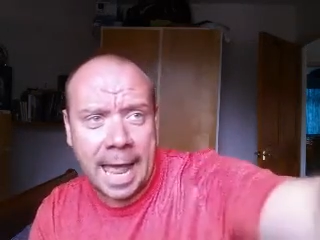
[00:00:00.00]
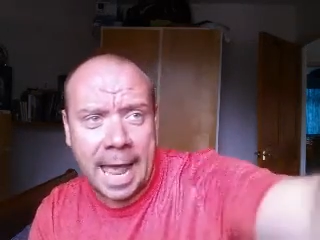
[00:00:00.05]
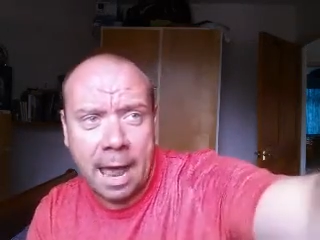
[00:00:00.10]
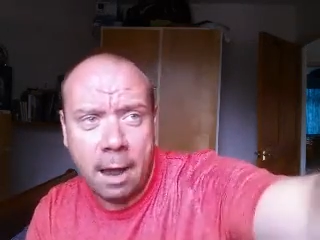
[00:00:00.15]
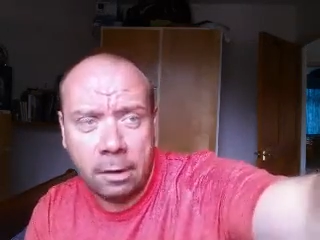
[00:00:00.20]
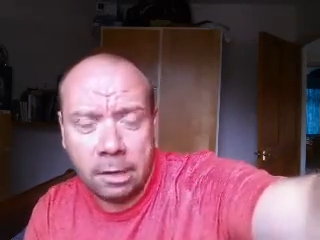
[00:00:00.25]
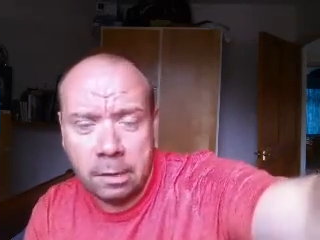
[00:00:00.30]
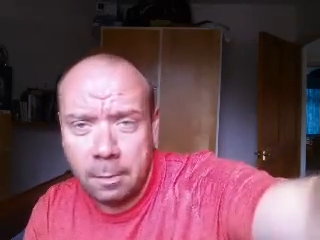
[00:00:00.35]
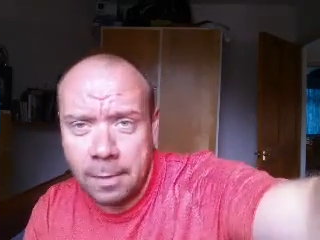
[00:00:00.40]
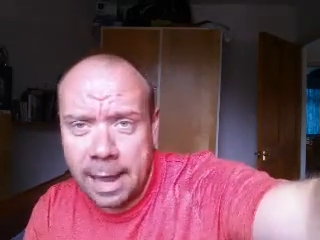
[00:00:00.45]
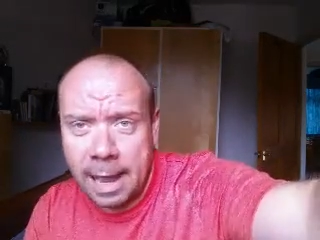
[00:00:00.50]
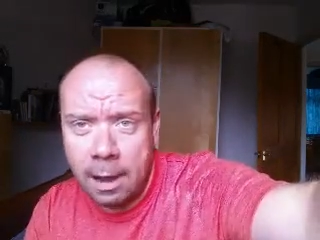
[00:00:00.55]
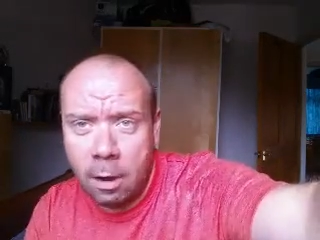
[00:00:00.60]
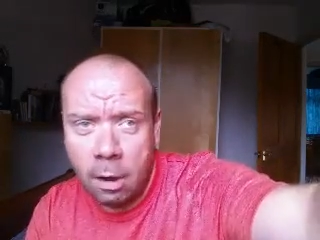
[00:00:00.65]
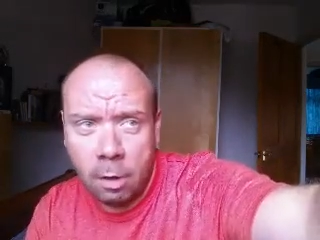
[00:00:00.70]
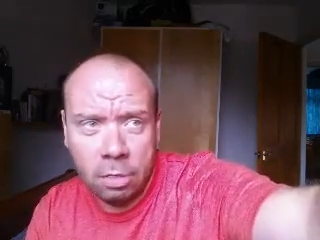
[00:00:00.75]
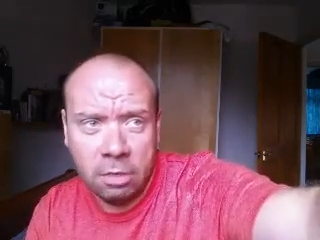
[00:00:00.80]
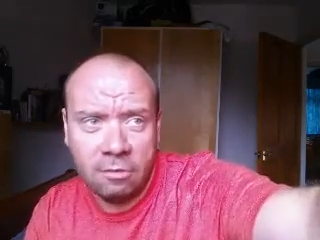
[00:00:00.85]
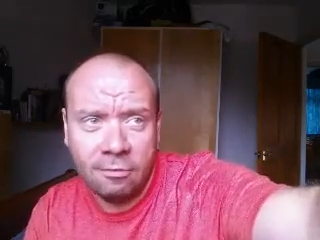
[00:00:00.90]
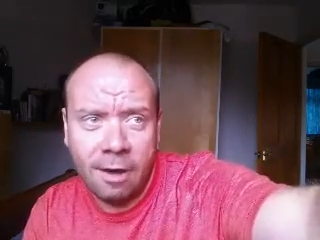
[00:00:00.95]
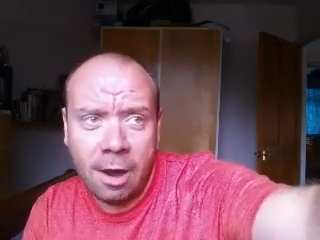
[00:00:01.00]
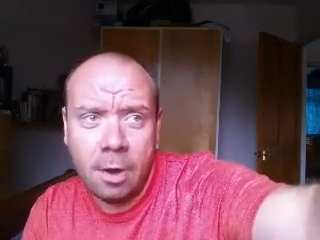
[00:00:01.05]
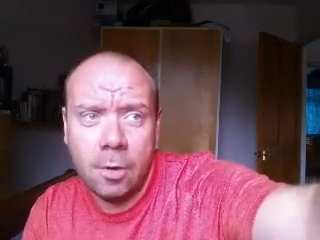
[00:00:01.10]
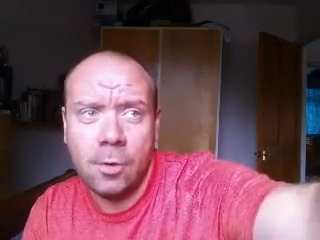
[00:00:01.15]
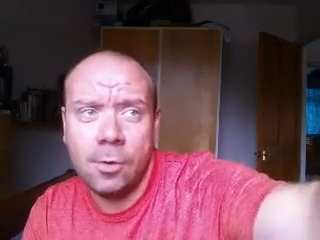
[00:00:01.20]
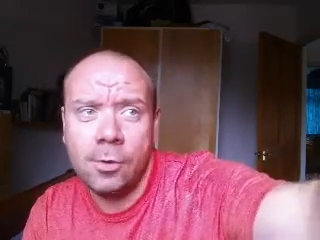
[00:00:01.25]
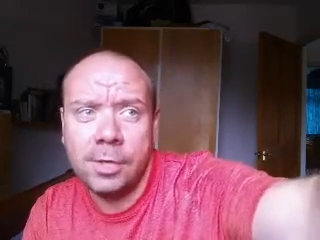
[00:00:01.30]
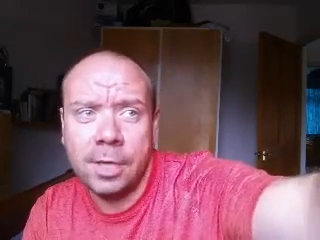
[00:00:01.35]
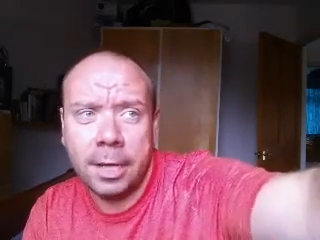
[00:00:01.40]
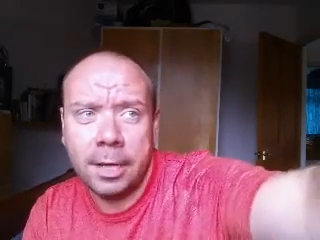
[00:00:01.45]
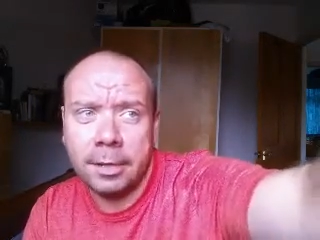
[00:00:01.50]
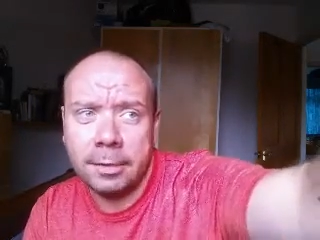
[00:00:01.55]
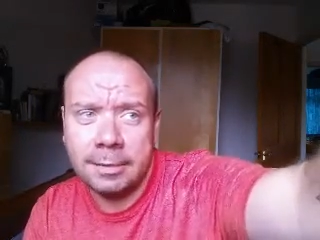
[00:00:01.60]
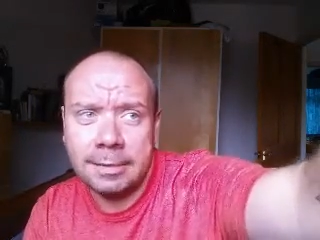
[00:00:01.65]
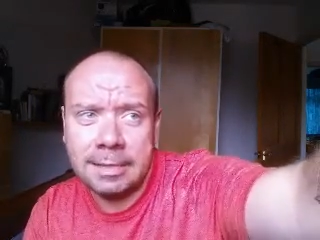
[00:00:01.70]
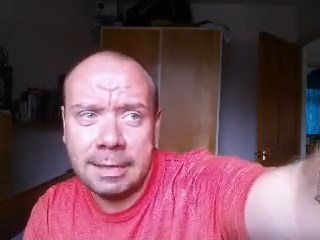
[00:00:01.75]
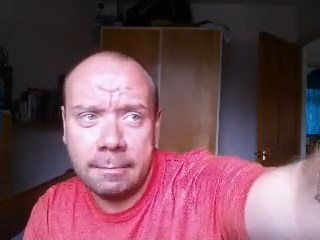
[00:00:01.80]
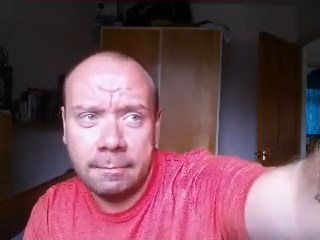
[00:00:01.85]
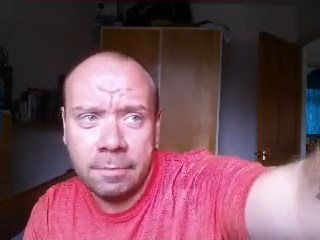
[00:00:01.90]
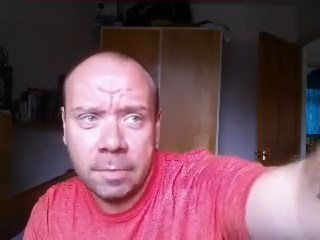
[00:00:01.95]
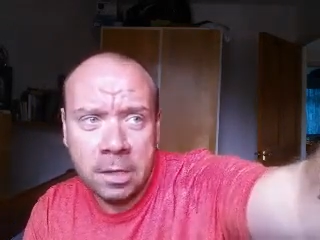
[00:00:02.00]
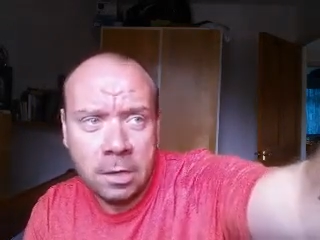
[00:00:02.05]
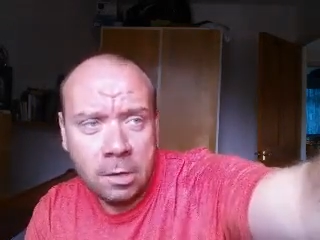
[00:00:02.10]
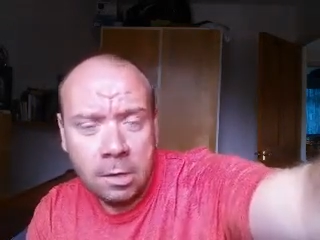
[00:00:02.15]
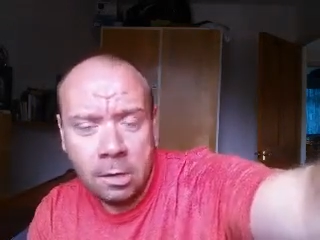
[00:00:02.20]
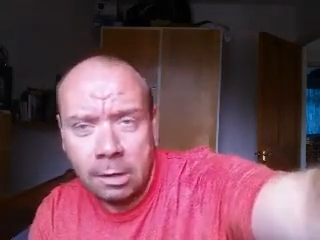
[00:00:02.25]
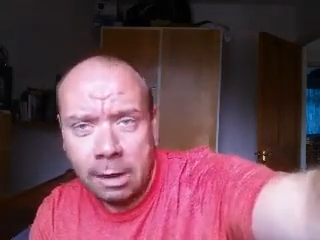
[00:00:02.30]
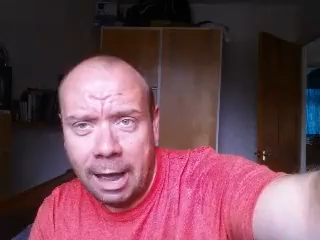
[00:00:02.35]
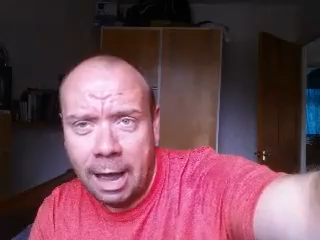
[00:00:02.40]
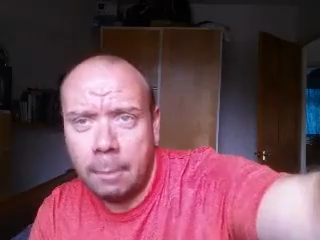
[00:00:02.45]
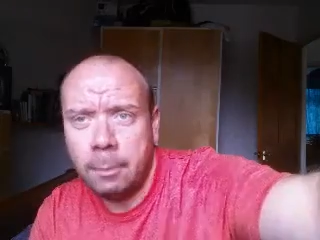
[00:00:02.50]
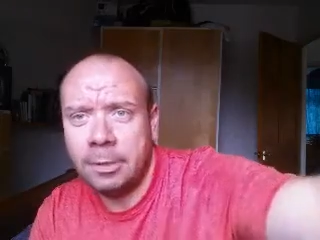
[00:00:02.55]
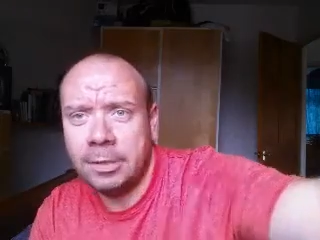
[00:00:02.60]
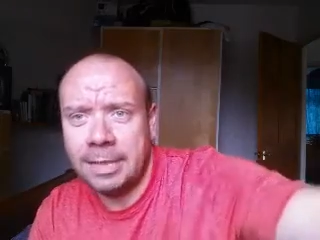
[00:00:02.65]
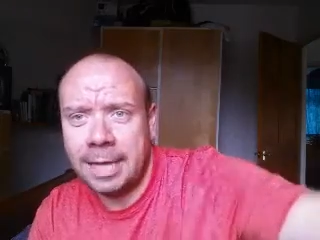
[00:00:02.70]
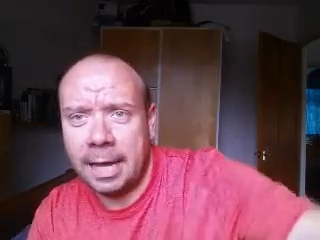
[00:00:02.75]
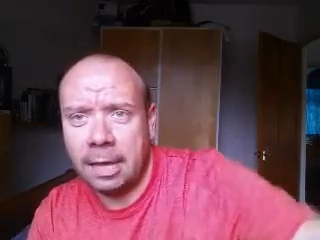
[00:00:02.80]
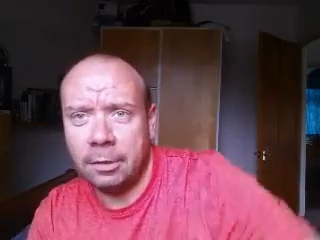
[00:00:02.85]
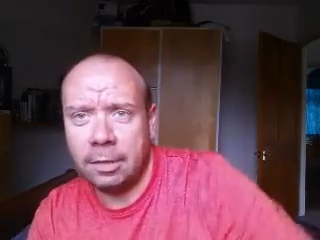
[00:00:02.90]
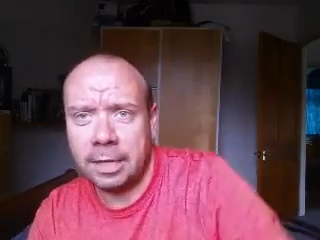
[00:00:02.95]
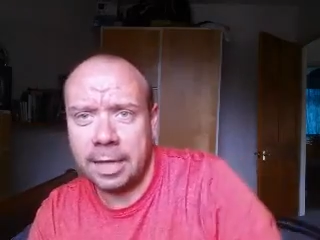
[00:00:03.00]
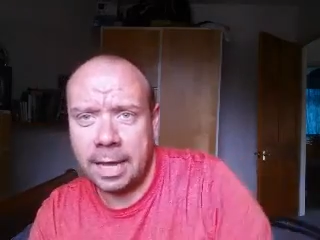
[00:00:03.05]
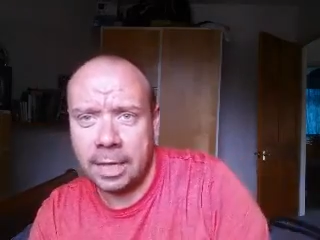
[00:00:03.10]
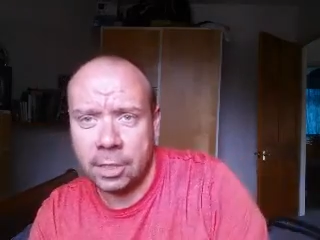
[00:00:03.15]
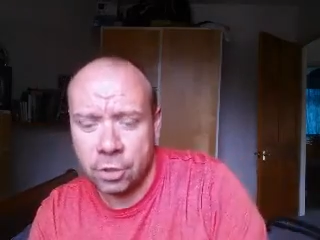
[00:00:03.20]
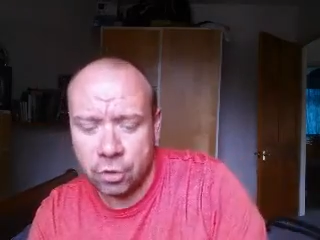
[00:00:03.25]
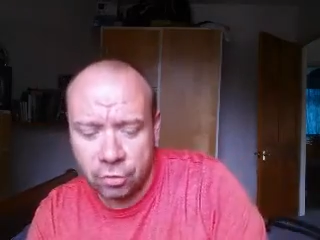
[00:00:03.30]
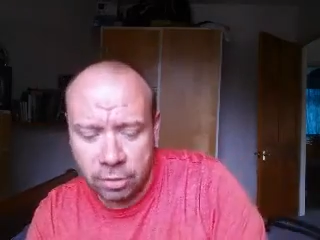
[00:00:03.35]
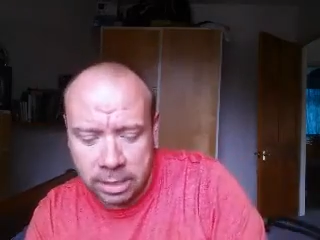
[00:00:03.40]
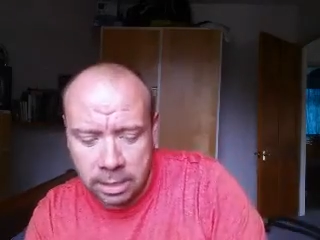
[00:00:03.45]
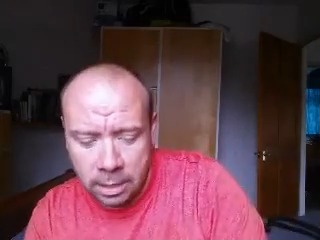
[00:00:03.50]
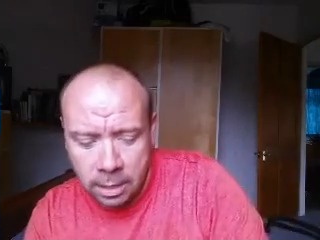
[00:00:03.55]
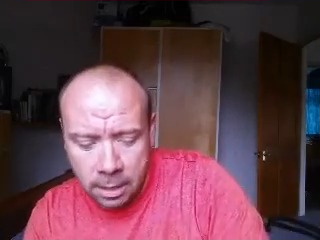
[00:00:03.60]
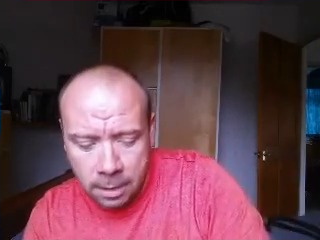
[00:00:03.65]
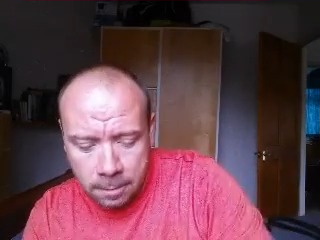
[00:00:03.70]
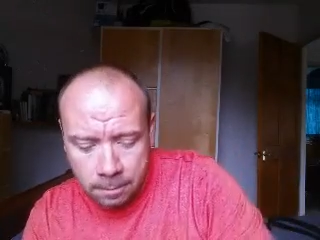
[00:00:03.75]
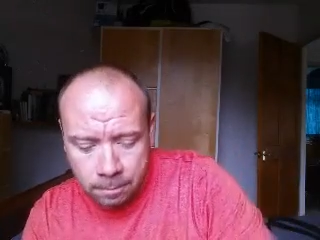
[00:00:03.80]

out and about on the road and up and down the country.